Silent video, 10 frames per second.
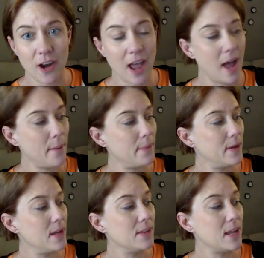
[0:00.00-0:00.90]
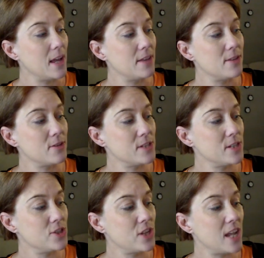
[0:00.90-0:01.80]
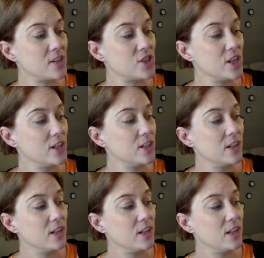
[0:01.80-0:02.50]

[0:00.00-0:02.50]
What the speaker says: app that there's a section